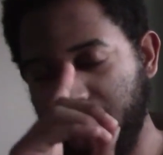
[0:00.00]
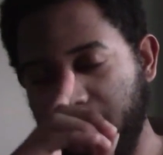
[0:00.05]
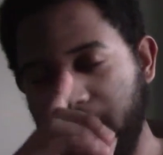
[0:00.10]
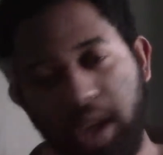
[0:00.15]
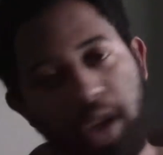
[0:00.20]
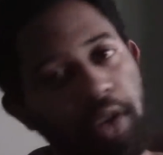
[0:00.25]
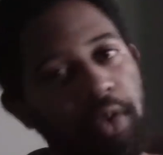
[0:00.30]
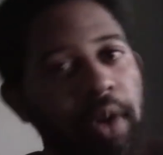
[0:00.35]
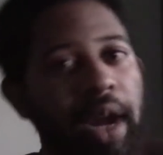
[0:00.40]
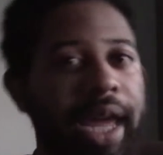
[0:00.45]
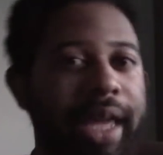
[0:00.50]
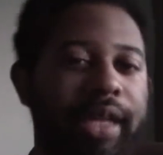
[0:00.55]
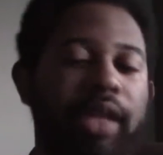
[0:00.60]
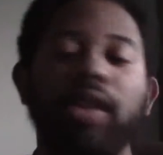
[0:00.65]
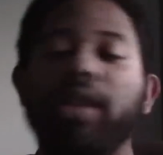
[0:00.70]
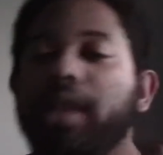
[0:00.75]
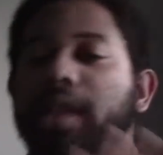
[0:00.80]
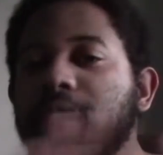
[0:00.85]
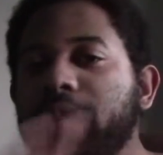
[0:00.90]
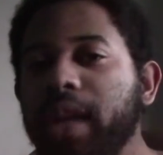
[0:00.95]
And you're right.
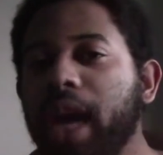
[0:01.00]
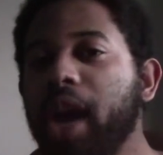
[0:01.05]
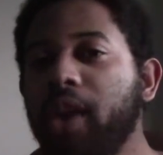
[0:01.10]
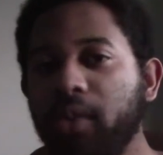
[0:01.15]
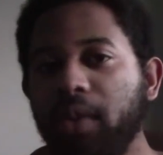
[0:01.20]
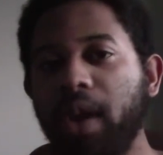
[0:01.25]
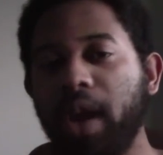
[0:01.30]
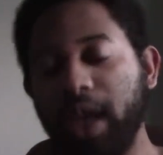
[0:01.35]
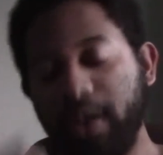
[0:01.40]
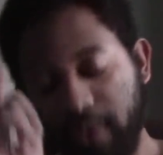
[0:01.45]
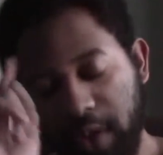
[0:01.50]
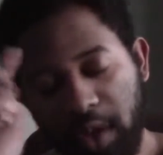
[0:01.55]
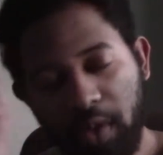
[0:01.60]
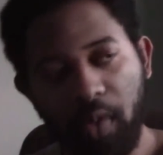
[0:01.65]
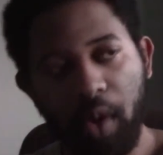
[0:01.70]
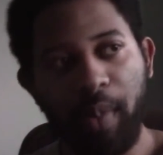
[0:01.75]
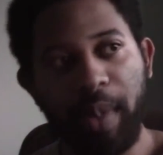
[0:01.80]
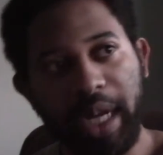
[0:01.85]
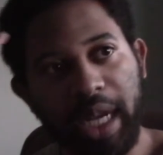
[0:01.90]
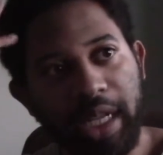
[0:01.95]
You're, you're not wrong. If you're a
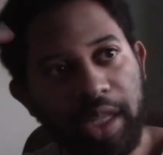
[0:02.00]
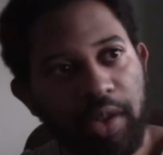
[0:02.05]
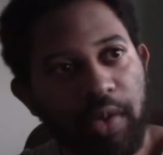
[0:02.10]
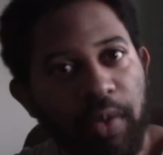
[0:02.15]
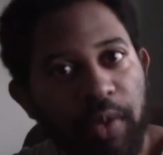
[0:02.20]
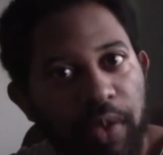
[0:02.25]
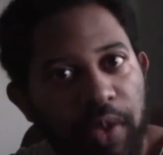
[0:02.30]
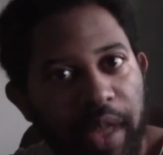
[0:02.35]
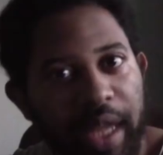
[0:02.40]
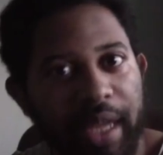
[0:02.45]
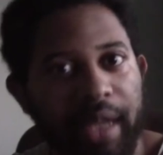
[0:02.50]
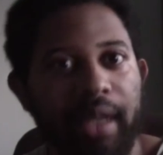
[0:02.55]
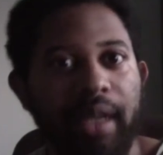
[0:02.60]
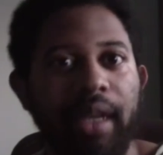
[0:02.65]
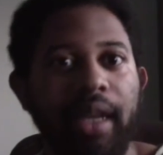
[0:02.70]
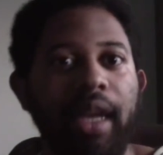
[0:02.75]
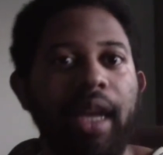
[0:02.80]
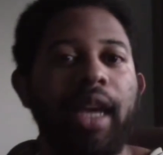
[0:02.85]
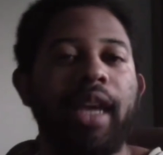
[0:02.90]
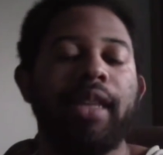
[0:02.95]
woman and you
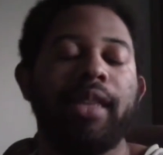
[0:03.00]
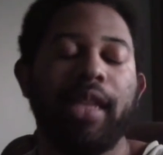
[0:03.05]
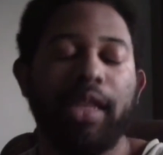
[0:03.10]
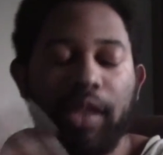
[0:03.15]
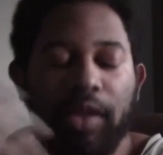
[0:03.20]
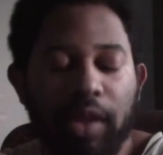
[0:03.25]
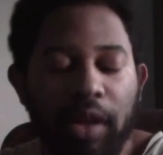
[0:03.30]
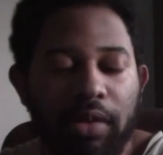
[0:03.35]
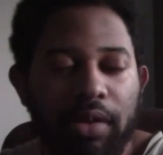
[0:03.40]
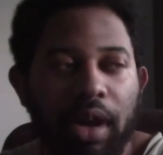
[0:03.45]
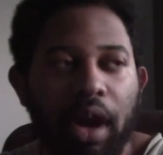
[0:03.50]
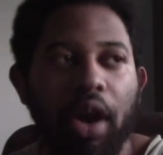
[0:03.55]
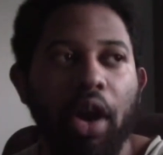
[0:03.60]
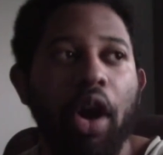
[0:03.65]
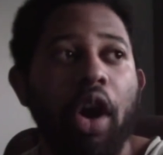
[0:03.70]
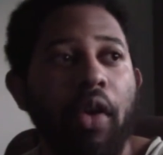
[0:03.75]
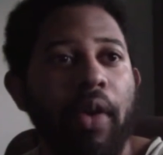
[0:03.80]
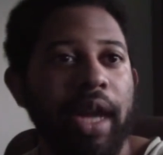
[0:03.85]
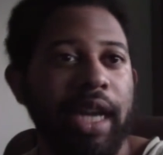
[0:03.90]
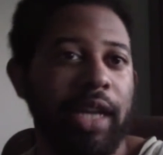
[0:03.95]
think that you don't
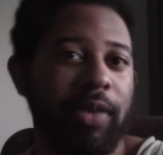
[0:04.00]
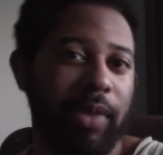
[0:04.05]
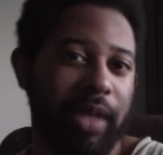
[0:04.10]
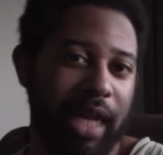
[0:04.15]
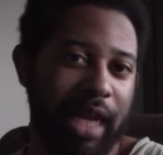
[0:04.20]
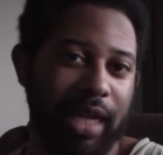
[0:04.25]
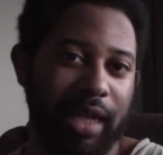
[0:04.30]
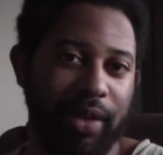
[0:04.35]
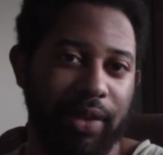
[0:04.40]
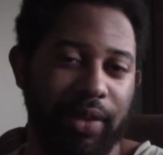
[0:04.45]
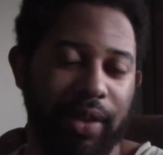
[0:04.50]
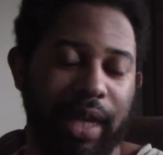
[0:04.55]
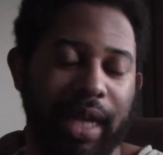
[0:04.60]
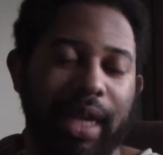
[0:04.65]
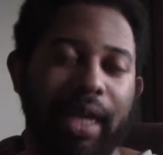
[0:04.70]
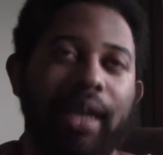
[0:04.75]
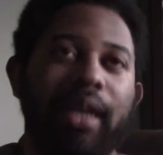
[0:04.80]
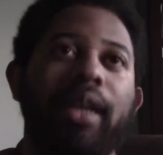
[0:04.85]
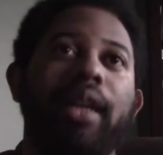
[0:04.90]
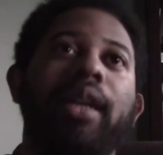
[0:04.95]
owe anyone
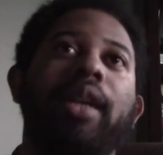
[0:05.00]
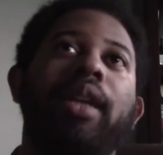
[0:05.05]
anything